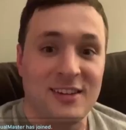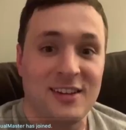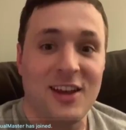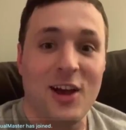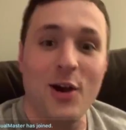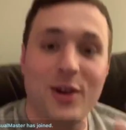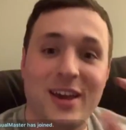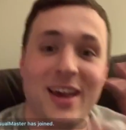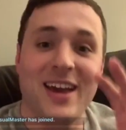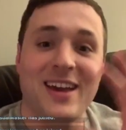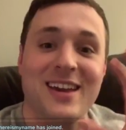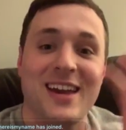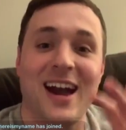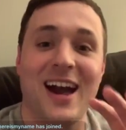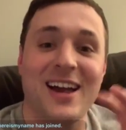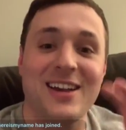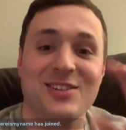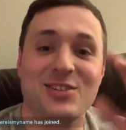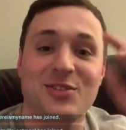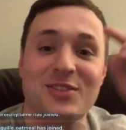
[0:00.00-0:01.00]
Okay,
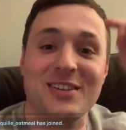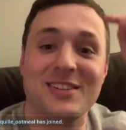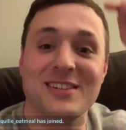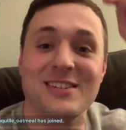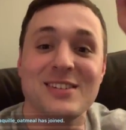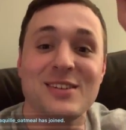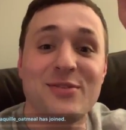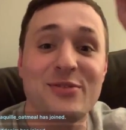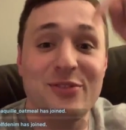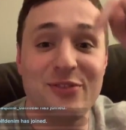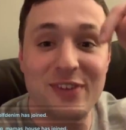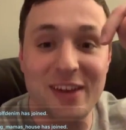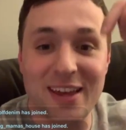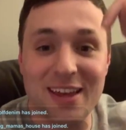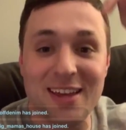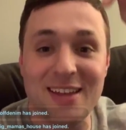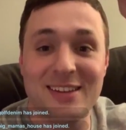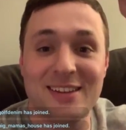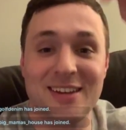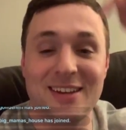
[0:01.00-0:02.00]
guys, so this is the fake
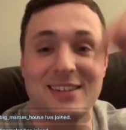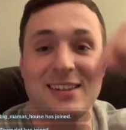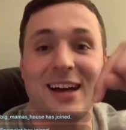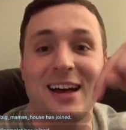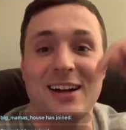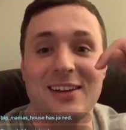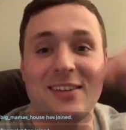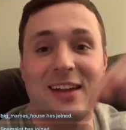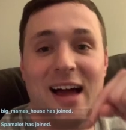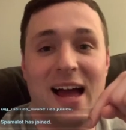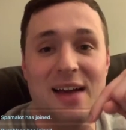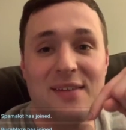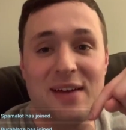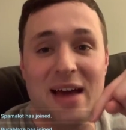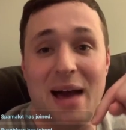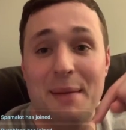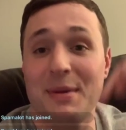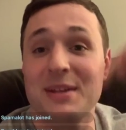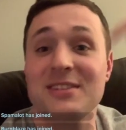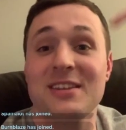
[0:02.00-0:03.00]
TikTok Live
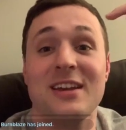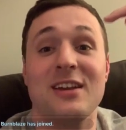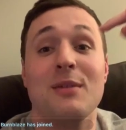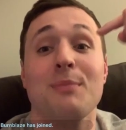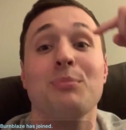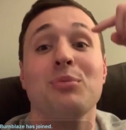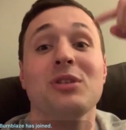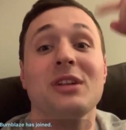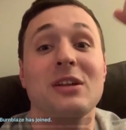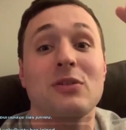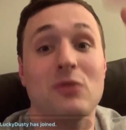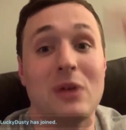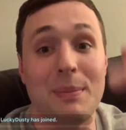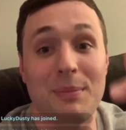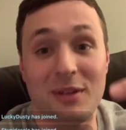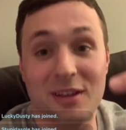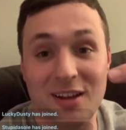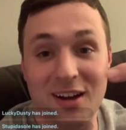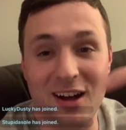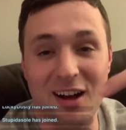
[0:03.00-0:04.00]
app. It's a complete
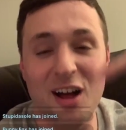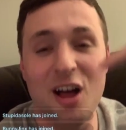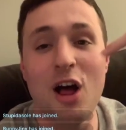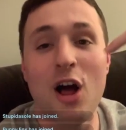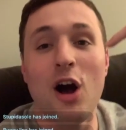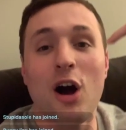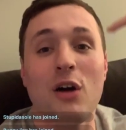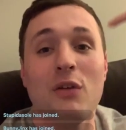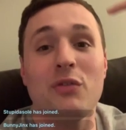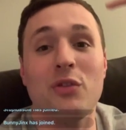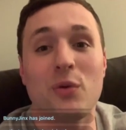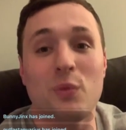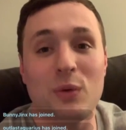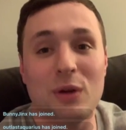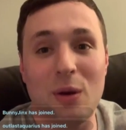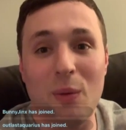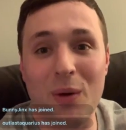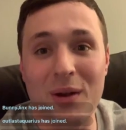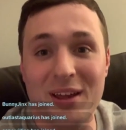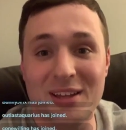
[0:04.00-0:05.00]
replica of the real
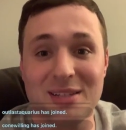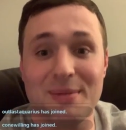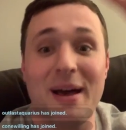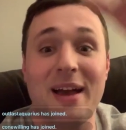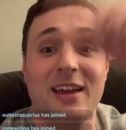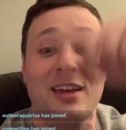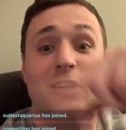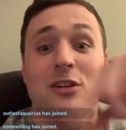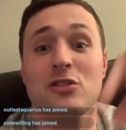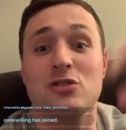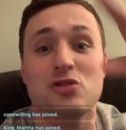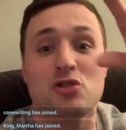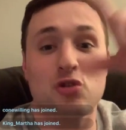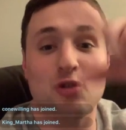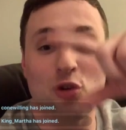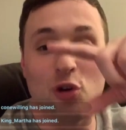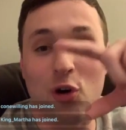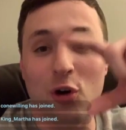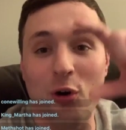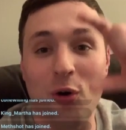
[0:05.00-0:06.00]
one, except I can
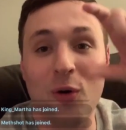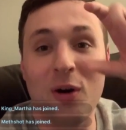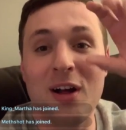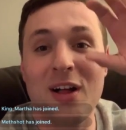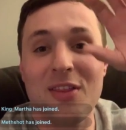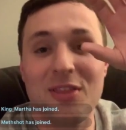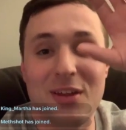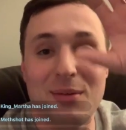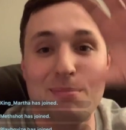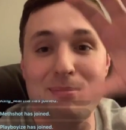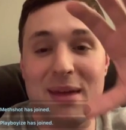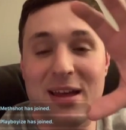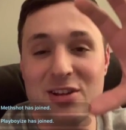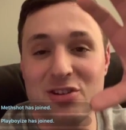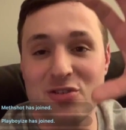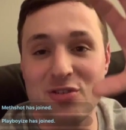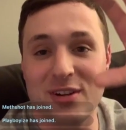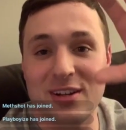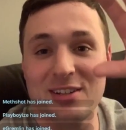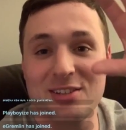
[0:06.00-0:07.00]
control the
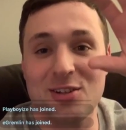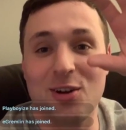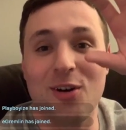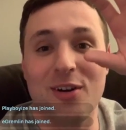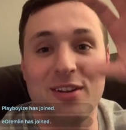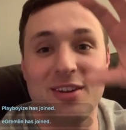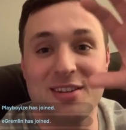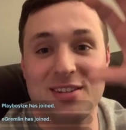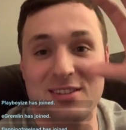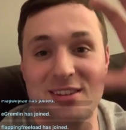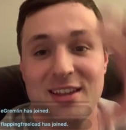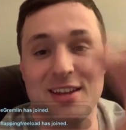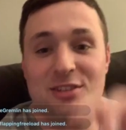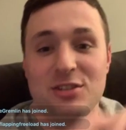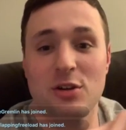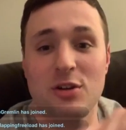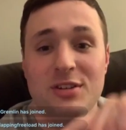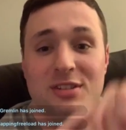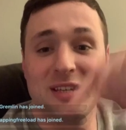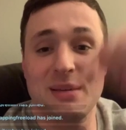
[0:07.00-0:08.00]
metrics on this thing. So you
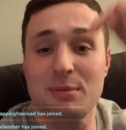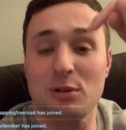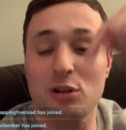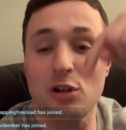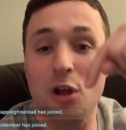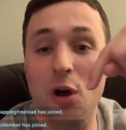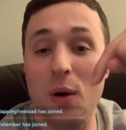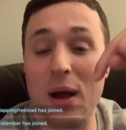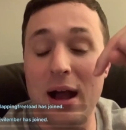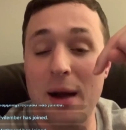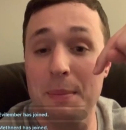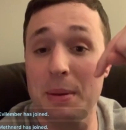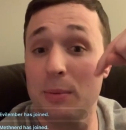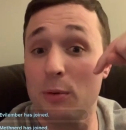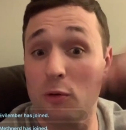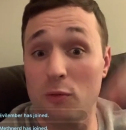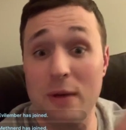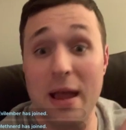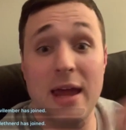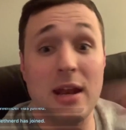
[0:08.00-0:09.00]
see below how people are
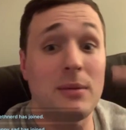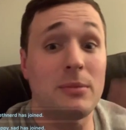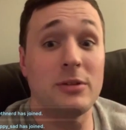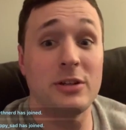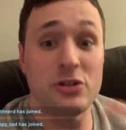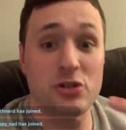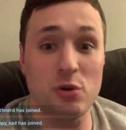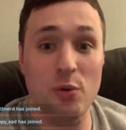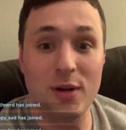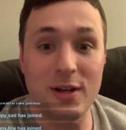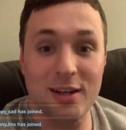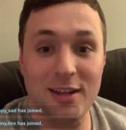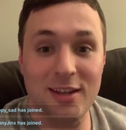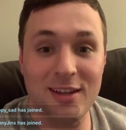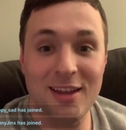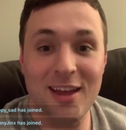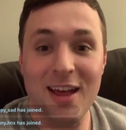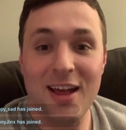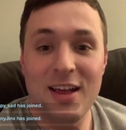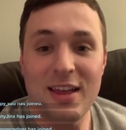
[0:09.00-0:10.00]
randomly joining.
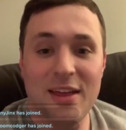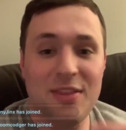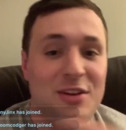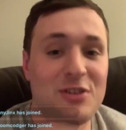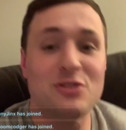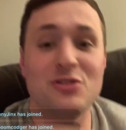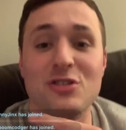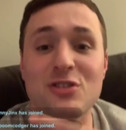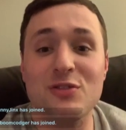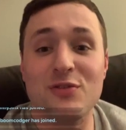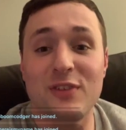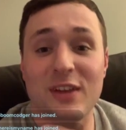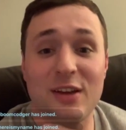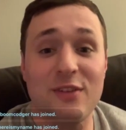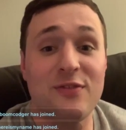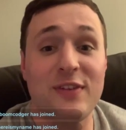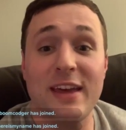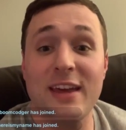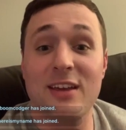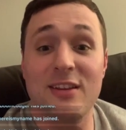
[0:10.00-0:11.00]
Yeah, these are just fake,
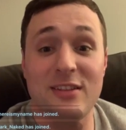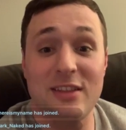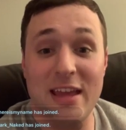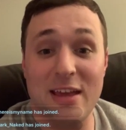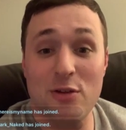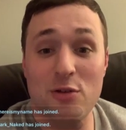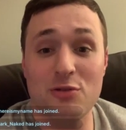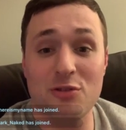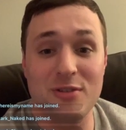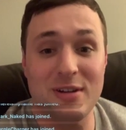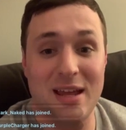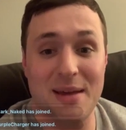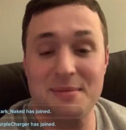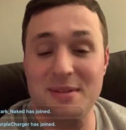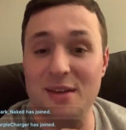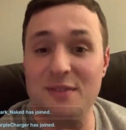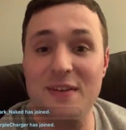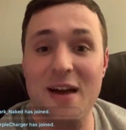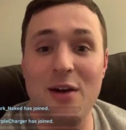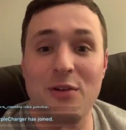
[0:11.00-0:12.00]
fake usernames I
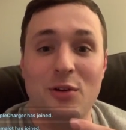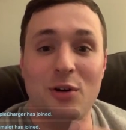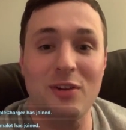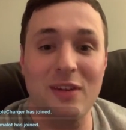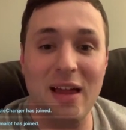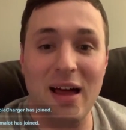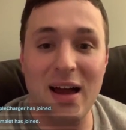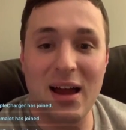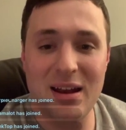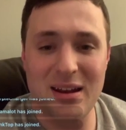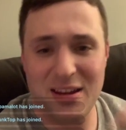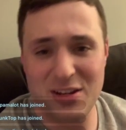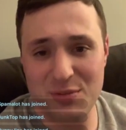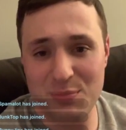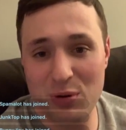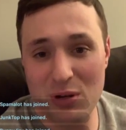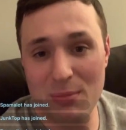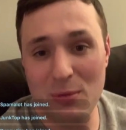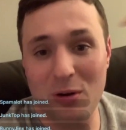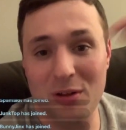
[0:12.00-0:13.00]
found online. I just put
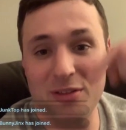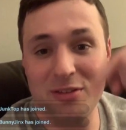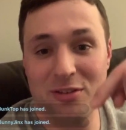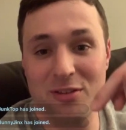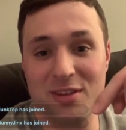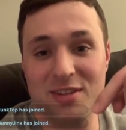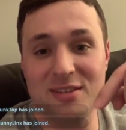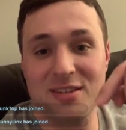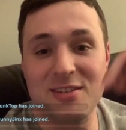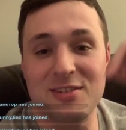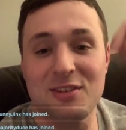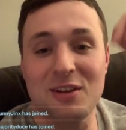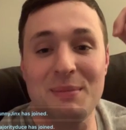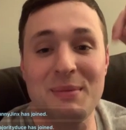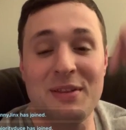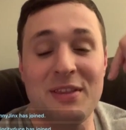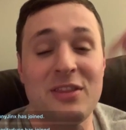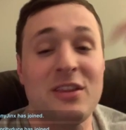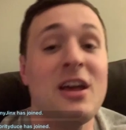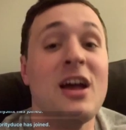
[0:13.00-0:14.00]
them all into the system,
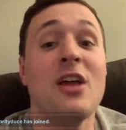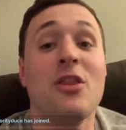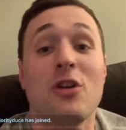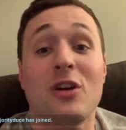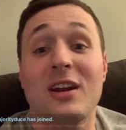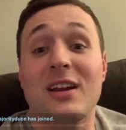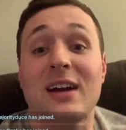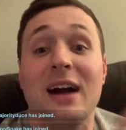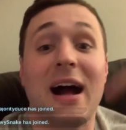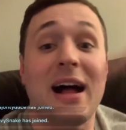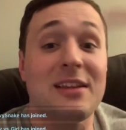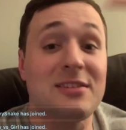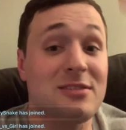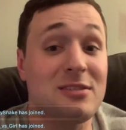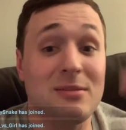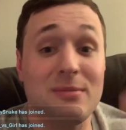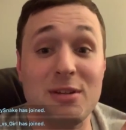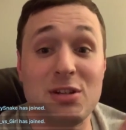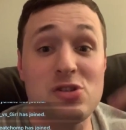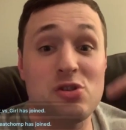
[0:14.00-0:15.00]
and they're gonna
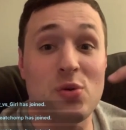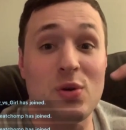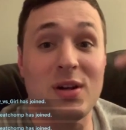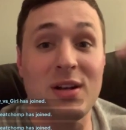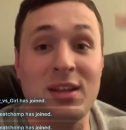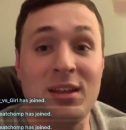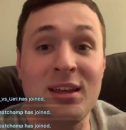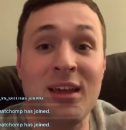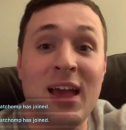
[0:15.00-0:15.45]
constantly be joining.